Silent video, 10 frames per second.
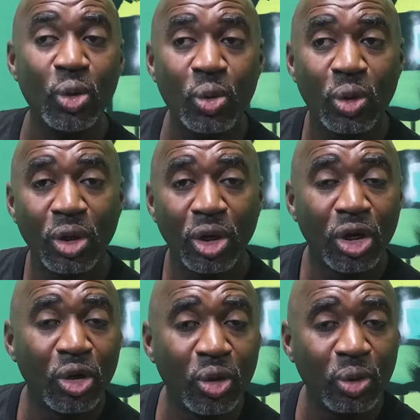Who?
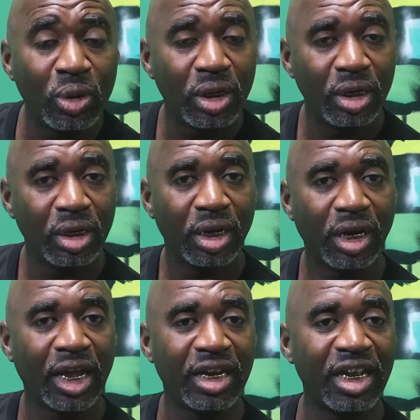Who?
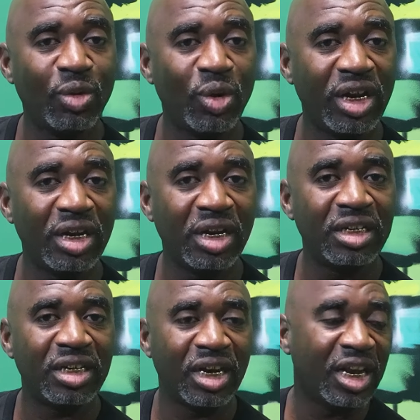And then when
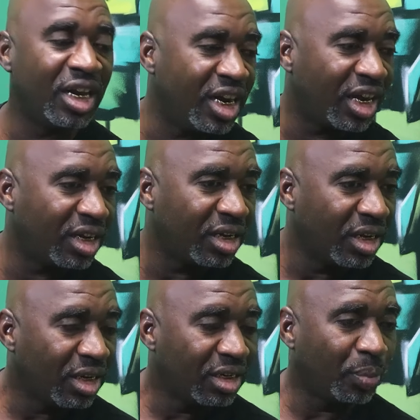he, he, then the
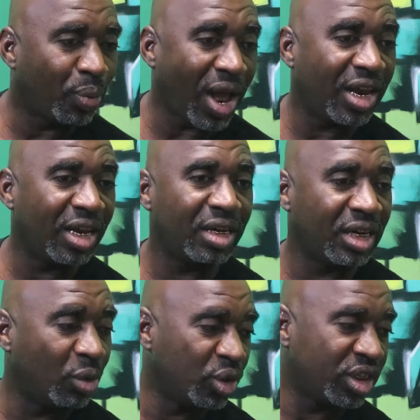nigga, the
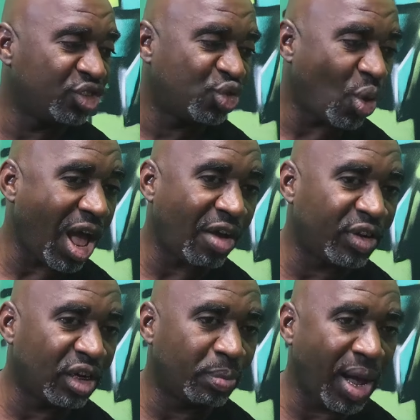probably it was his
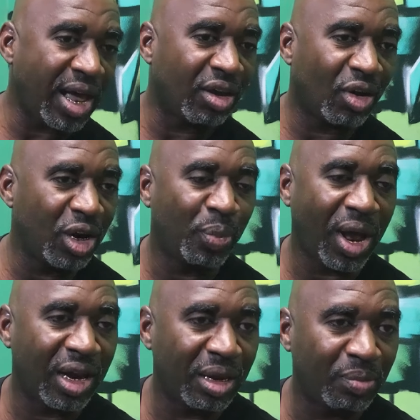driver, bodyguard.
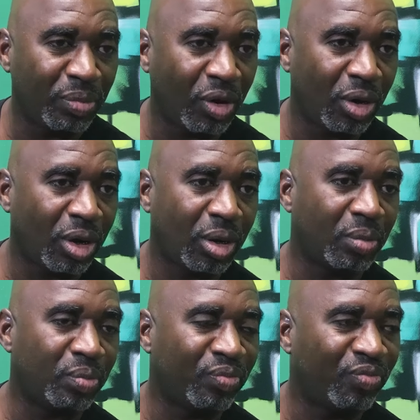He probably
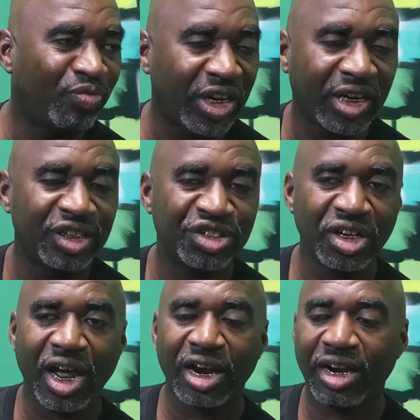uh fucking
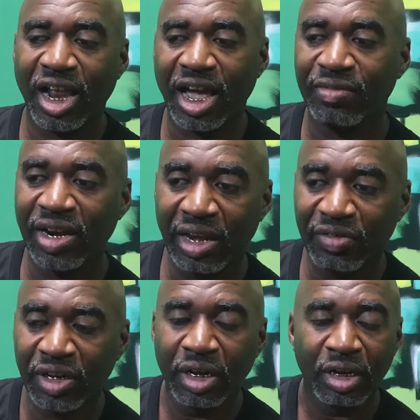the shit out of Clive
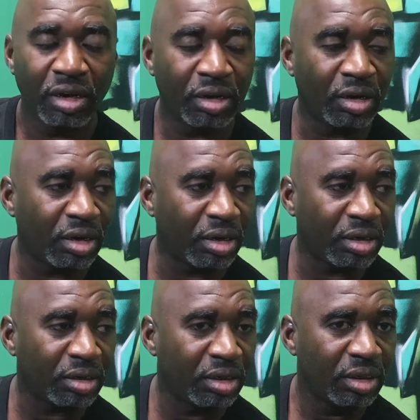Davis.
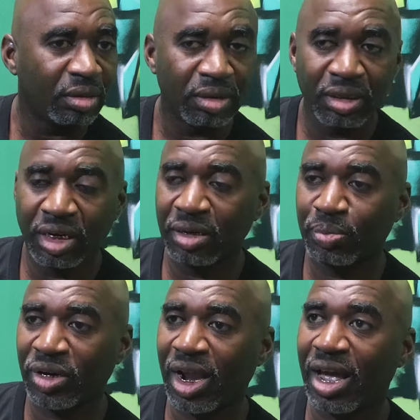Uh,
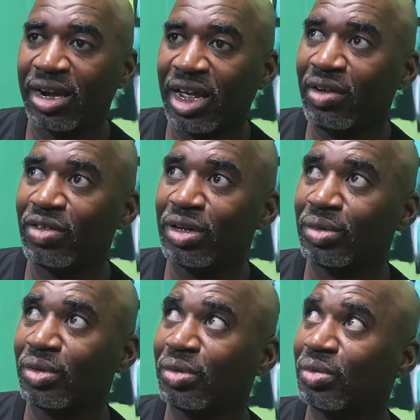nigga Clive
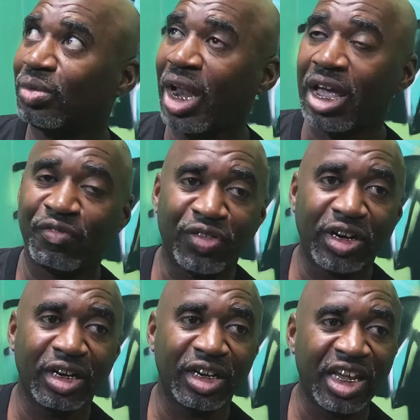Davis uh, like
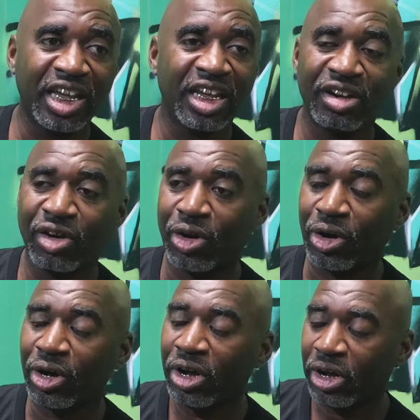fucking a Ken
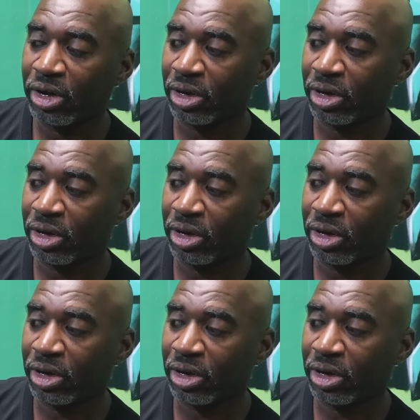doll.